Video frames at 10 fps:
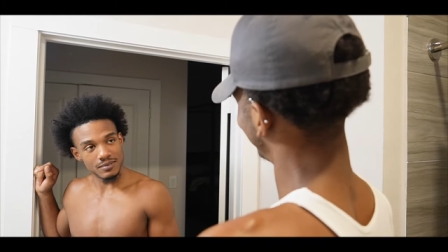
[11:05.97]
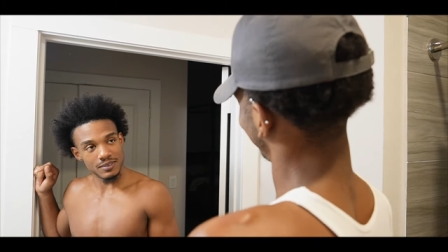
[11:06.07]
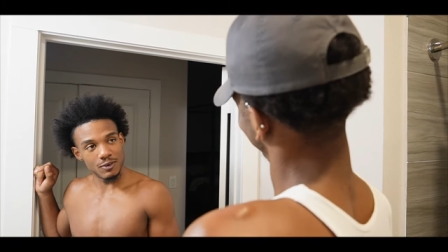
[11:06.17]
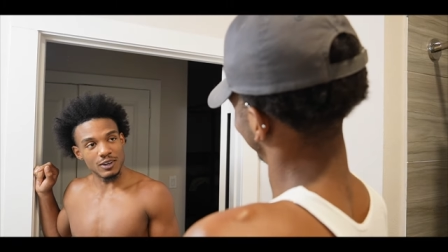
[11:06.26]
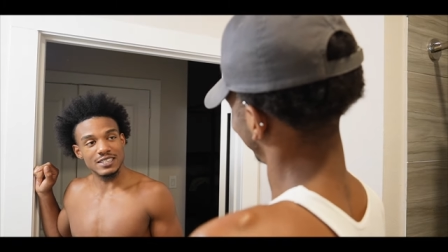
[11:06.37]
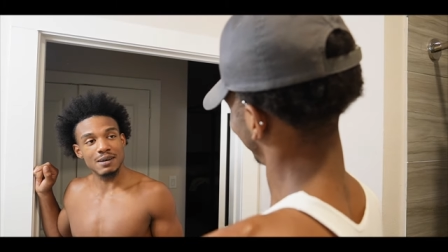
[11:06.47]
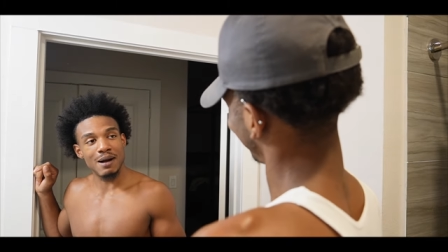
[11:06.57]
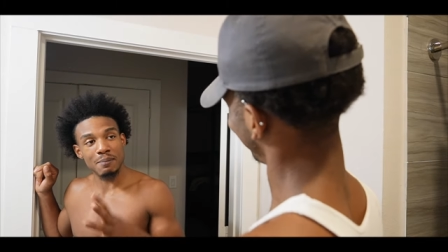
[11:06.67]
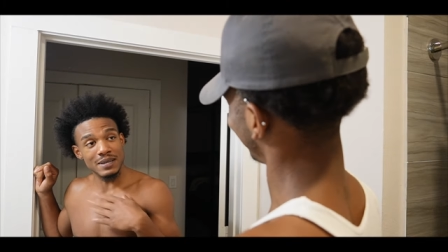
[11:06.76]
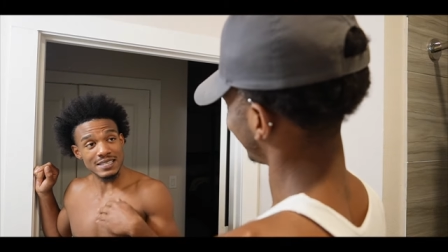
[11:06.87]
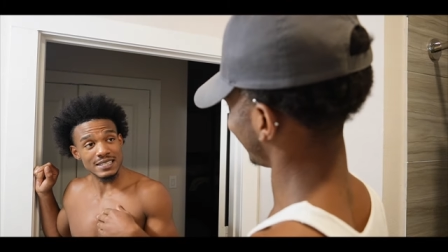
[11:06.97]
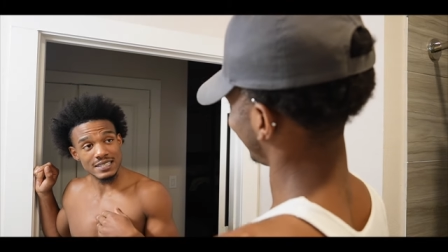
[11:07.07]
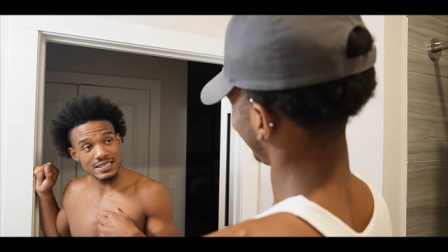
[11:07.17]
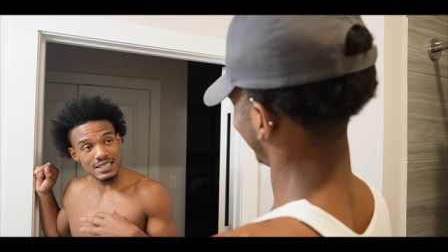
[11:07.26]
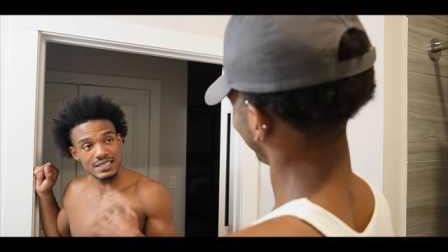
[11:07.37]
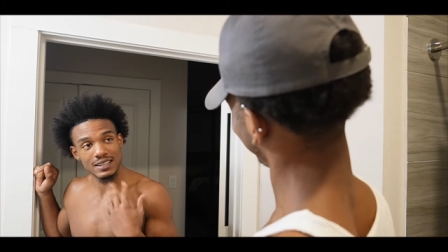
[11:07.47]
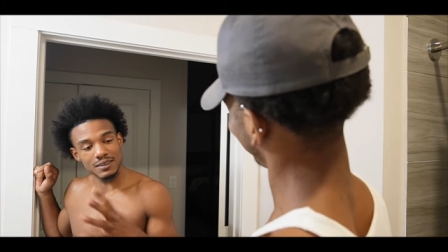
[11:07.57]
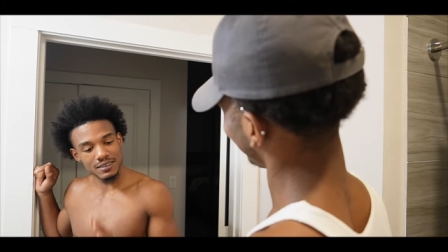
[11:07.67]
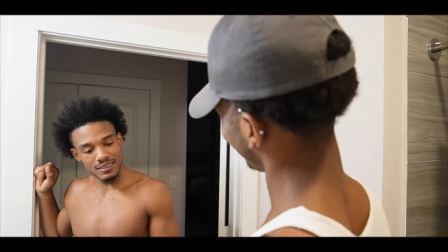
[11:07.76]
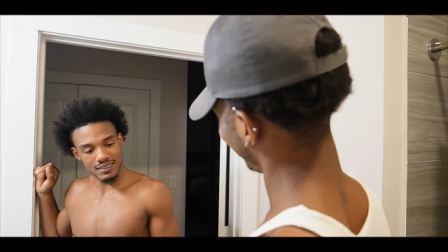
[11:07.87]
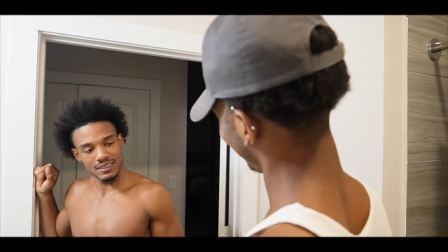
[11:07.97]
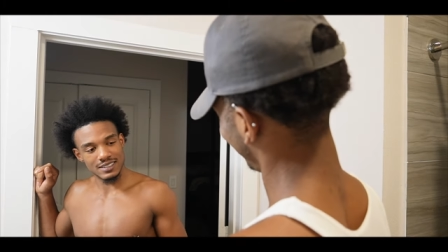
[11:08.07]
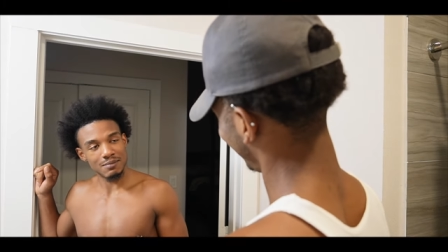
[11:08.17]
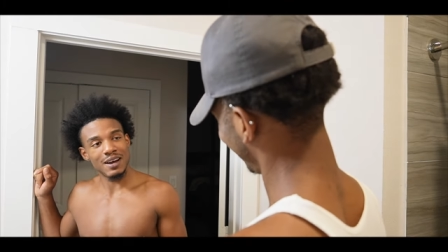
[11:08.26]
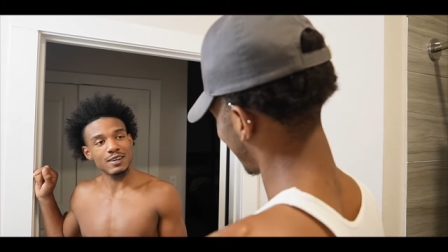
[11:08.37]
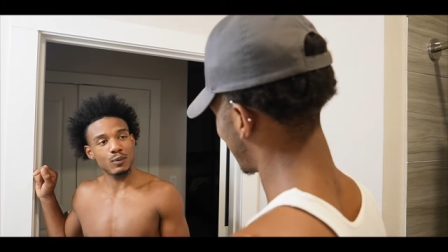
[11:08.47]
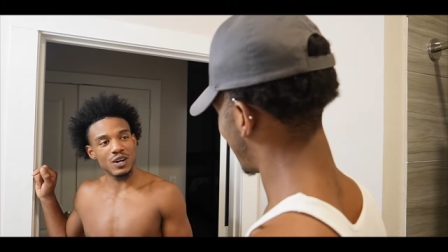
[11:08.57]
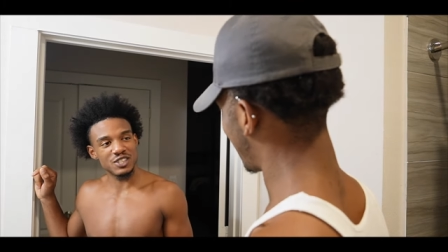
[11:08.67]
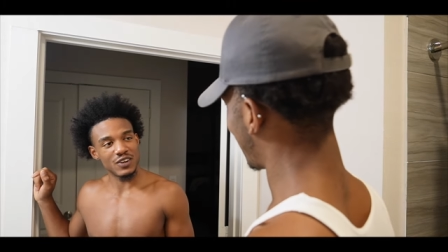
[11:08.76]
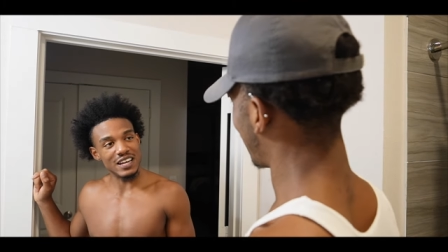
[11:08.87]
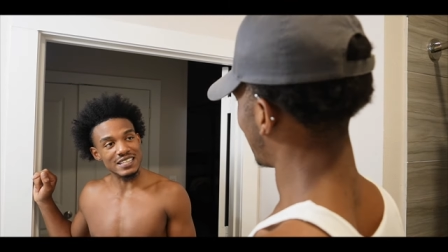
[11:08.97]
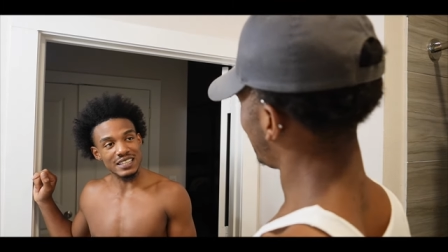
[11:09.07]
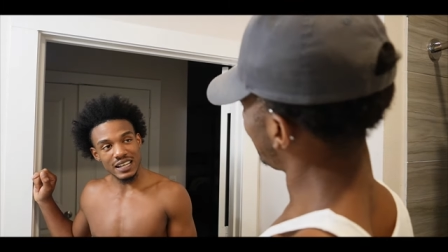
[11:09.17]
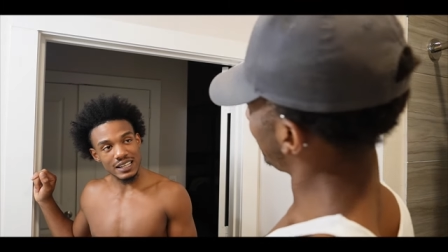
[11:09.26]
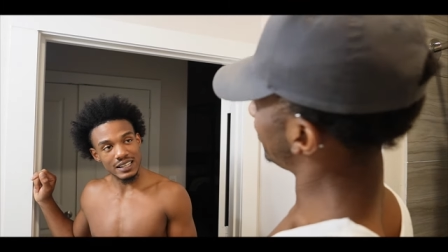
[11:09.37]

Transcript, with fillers: you want to tell my business and tell tell them how you didn't wash your ass today.